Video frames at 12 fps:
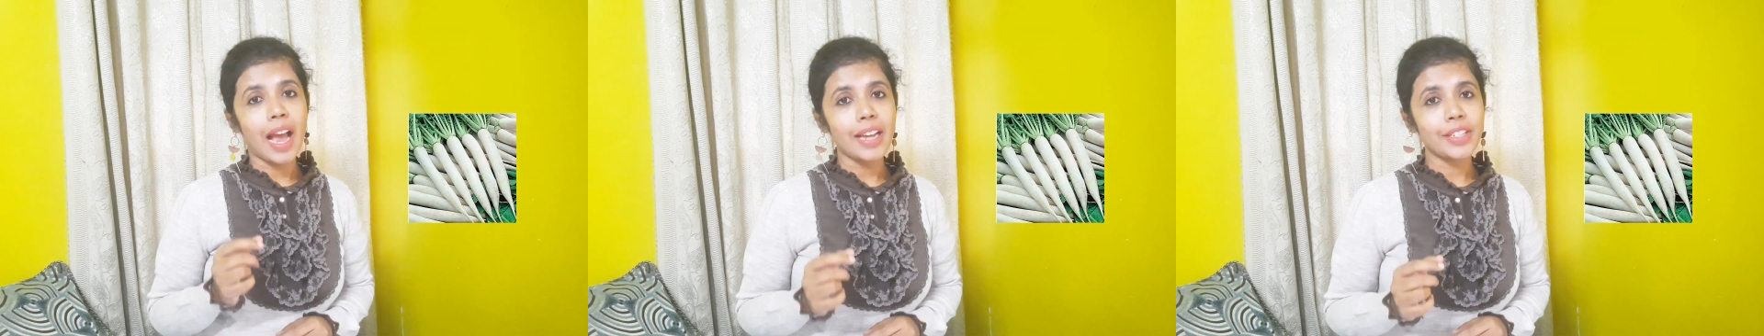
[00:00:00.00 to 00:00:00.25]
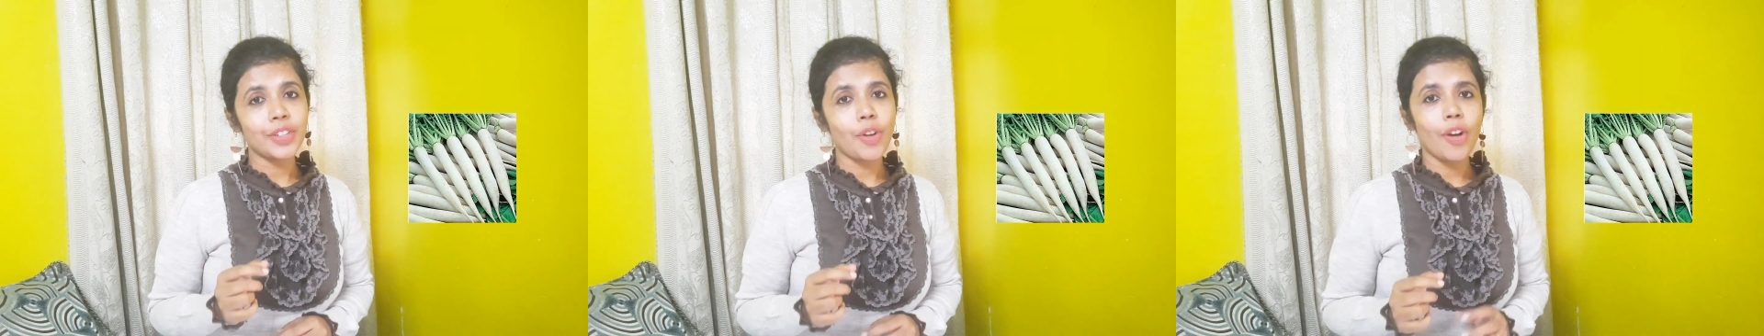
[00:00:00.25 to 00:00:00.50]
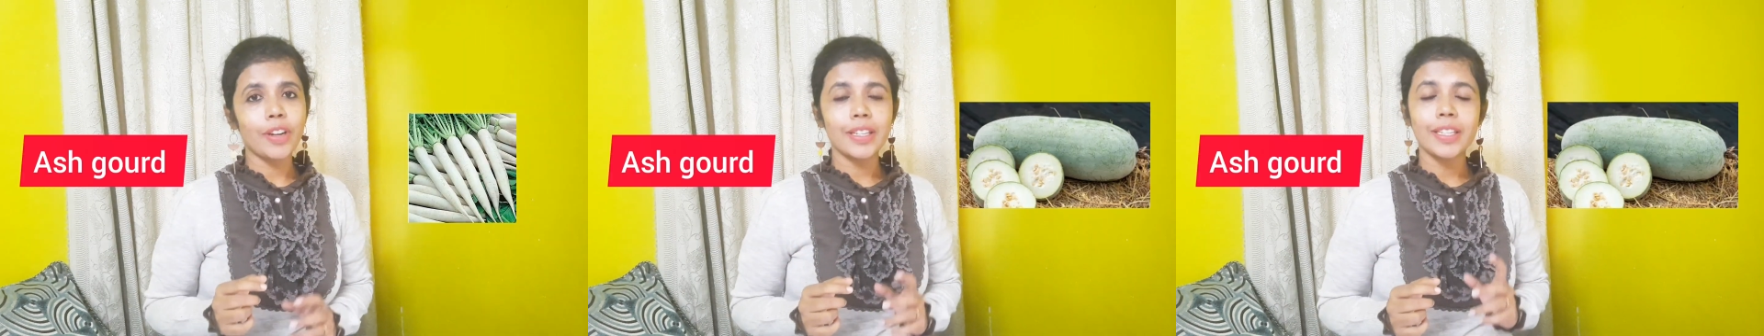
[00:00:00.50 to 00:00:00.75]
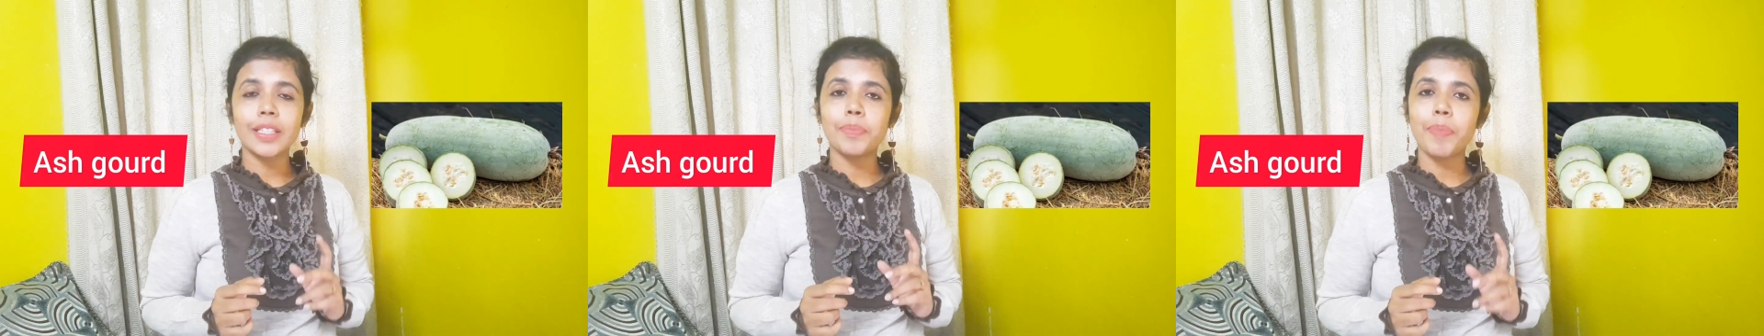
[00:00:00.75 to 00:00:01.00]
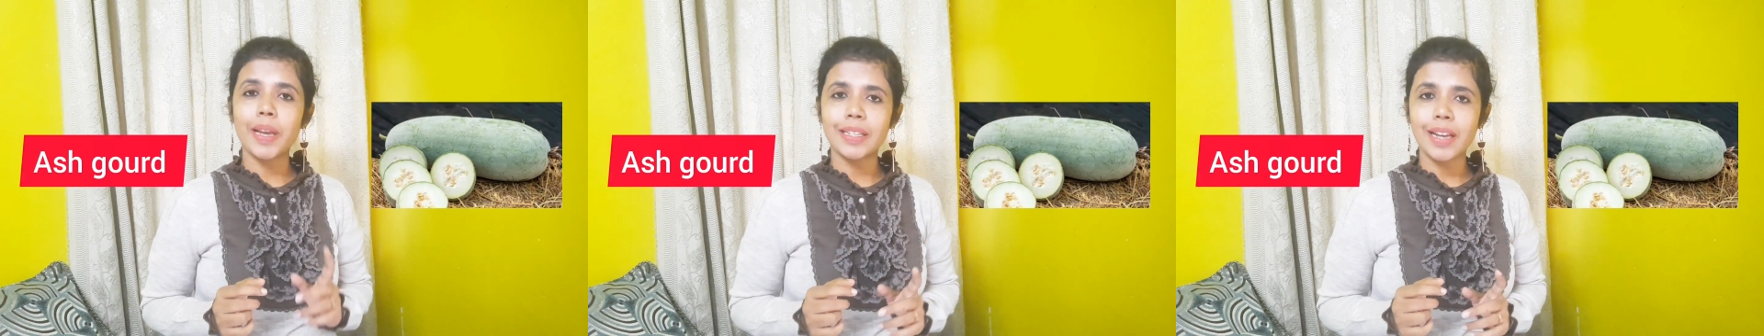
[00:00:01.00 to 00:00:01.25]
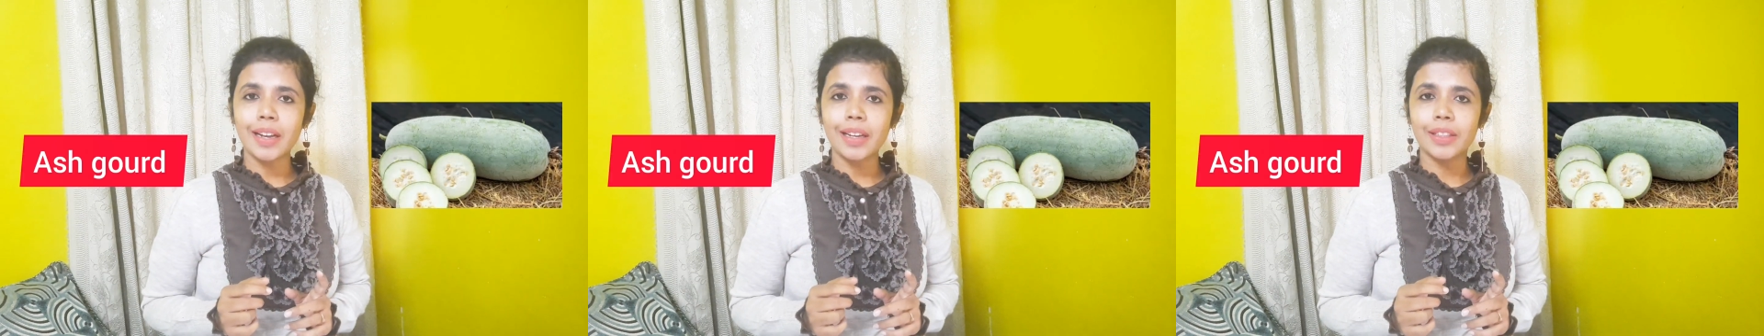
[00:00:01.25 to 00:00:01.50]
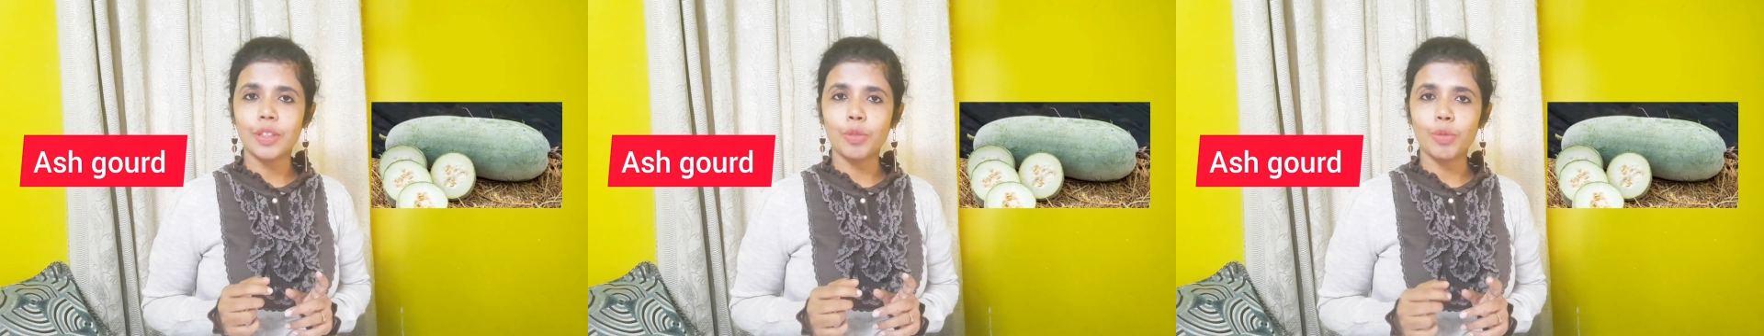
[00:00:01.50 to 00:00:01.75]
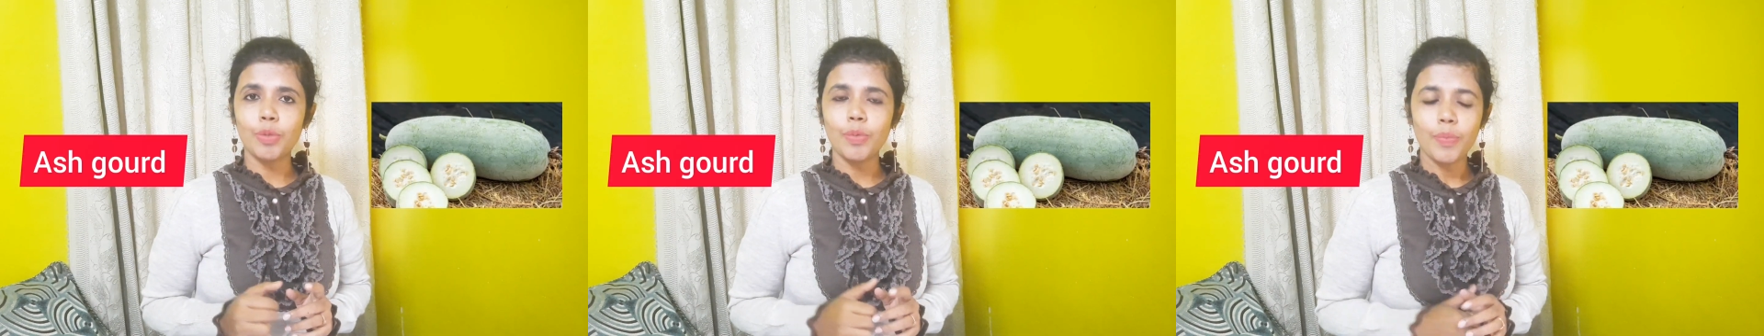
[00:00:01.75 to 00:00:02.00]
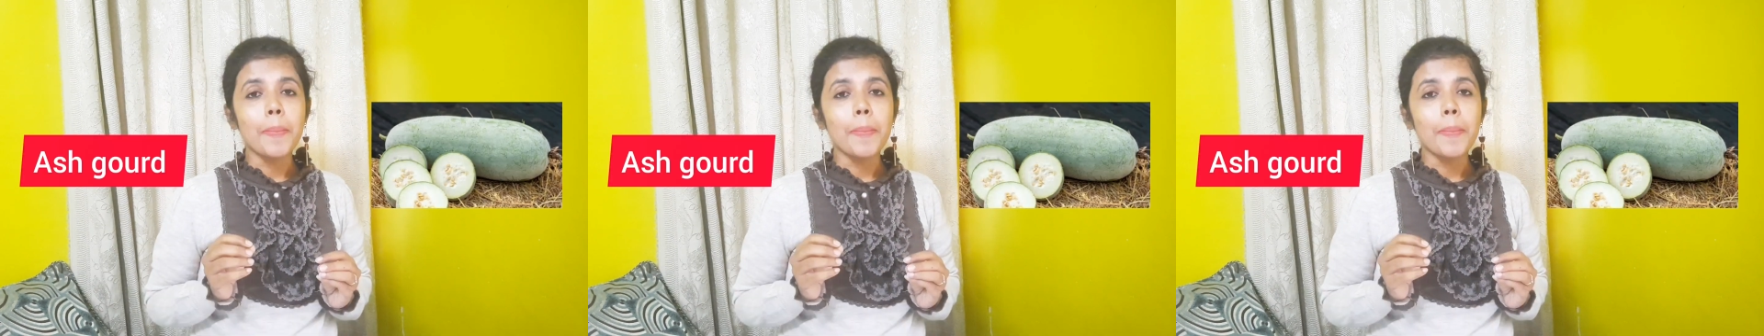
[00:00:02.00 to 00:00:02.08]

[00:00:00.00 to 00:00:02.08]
ash gourd is petha kaddu,